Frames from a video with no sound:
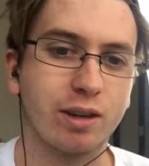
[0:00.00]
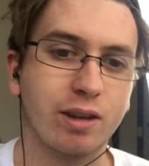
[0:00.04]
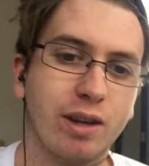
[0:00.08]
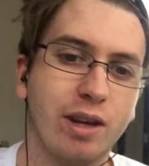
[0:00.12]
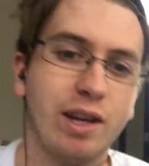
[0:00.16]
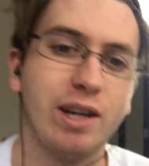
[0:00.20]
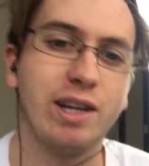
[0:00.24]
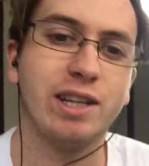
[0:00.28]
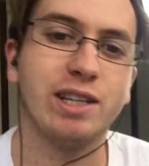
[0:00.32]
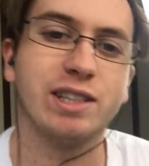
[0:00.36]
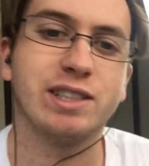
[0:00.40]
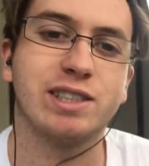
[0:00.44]

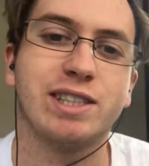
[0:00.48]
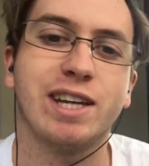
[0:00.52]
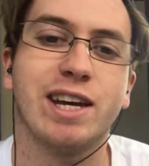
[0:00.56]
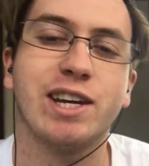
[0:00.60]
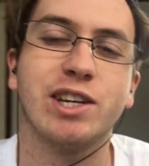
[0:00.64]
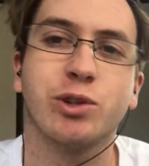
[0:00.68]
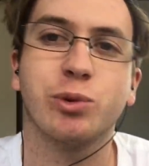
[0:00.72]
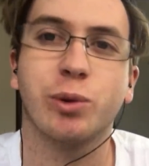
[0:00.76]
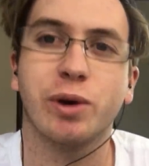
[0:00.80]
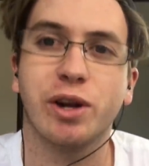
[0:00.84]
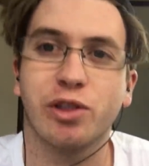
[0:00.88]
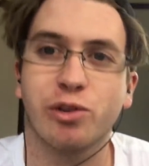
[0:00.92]
It is
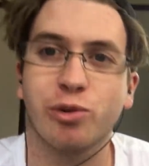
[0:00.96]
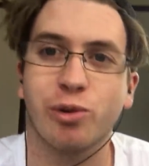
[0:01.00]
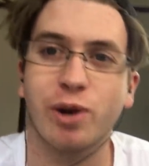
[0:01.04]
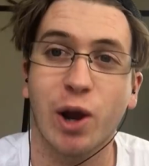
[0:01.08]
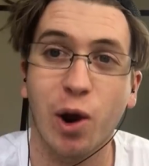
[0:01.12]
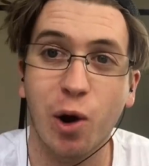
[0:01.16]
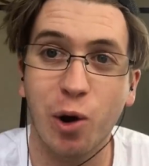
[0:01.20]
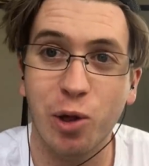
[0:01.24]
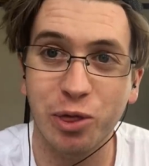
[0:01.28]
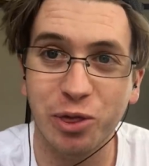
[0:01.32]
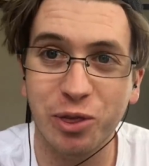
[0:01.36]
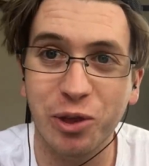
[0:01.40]

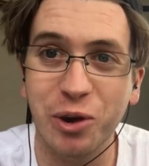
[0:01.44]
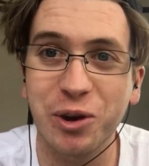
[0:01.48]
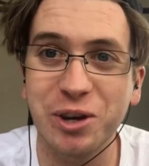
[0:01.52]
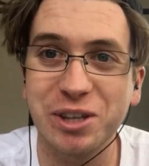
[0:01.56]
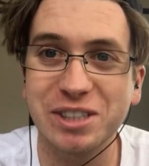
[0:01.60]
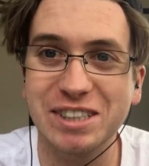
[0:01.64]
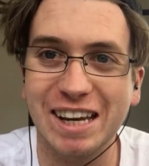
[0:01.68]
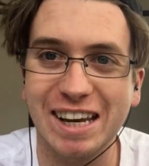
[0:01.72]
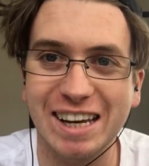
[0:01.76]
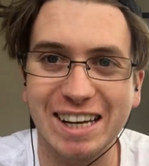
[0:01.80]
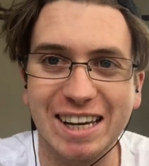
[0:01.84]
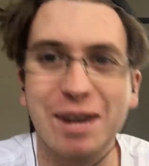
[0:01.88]
10:23 on
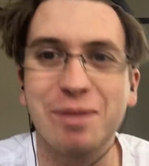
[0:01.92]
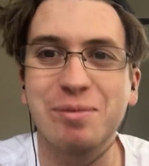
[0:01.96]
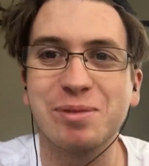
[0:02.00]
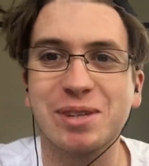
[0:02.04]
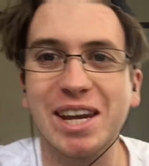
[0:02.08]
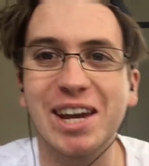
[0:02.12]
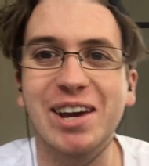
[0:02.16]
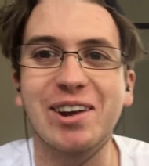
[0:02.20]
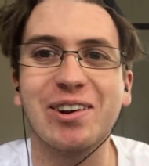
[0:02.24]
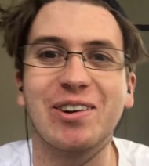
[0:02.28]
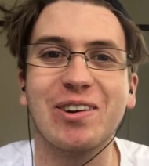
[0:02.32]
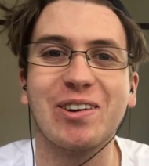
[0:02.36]
Thursday. It comes
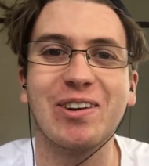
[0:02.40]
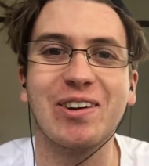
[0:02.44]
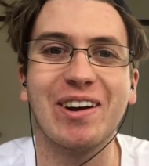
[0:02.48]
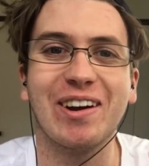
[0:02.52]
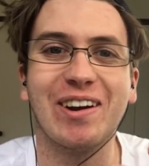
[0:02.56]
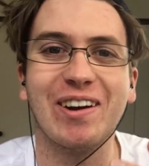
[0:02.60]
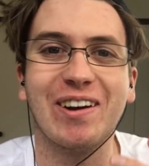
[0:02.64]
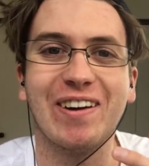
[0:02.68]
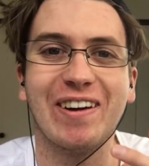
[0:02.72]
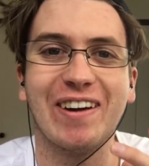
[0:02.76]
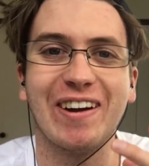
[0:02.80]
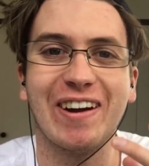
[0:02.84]
out
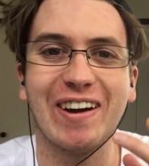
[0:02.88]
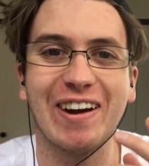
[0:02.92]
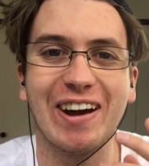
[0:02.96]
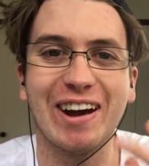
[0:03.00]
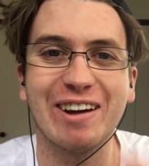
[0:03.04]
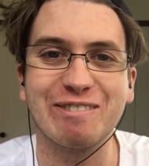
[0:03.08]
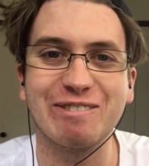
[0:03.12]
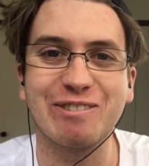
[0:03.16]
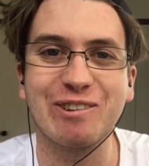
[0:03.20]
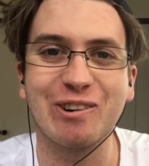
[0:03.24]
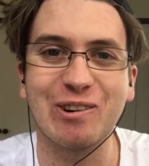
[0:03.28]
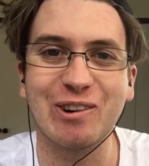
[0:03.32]

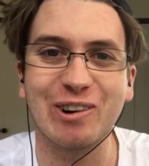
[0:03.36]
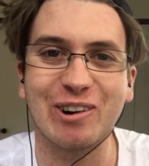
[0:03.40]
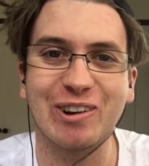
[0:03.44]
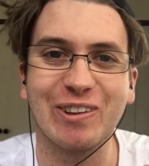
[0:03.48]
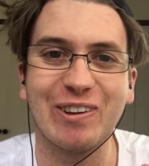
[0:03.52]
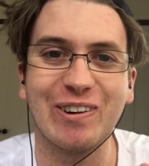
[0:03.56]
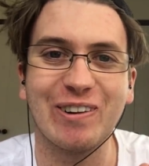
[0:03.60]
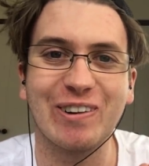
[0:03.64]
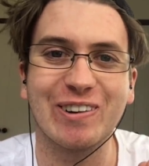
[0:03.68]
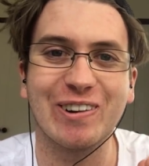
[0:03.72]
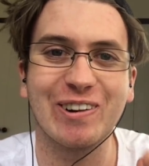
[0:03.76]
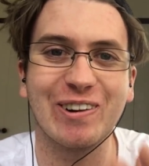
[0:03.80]
at 4
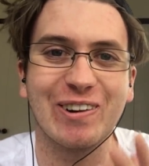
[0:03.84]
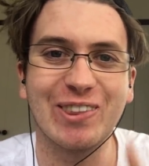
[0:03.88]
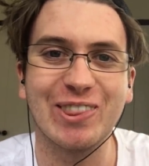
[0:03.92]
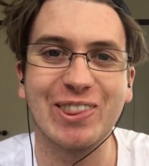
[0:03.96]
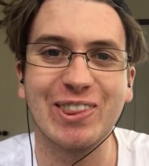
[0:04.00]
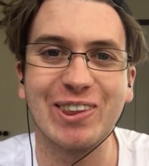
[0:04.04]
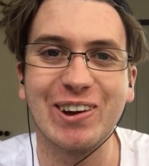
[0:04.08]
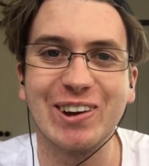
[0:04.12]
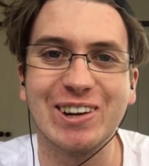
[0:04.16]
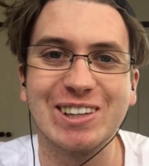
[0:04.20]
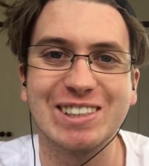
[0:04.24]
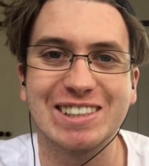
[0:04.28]
o'clock on
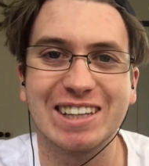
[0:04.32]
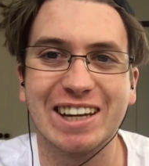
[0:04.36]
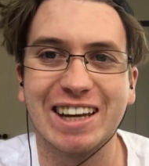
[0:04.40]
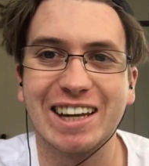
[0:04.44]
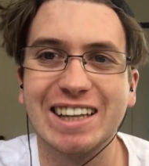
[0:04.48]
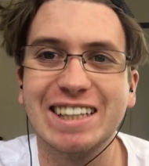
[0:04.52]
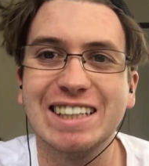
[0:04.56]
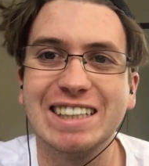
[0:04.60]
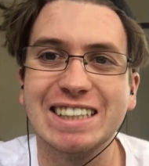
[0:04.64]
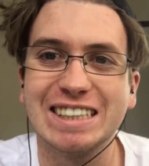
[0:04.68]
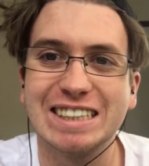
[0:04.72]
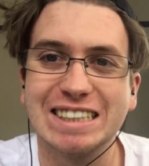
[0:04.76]

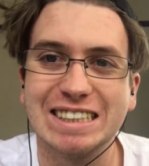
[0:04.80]
Thursday.